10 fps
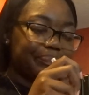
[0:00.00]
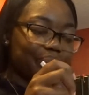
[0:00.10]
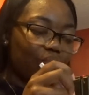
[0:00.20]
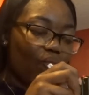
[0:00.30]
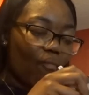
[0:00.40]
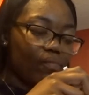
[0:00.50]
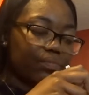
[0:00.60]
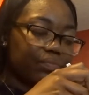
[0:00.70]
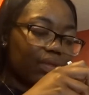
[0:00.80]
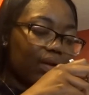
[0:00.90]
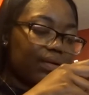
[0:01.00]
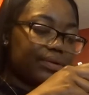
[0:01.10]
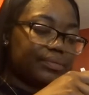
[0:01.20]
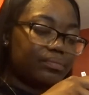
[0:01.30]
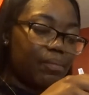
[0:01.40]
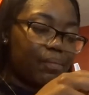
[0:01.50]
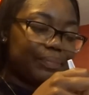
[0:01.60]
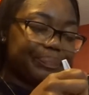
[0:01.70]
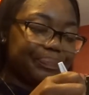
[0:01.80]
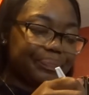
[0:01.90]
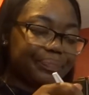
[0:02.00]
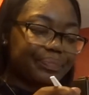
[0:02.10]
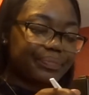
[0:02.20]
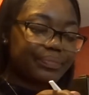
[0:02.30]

(silence)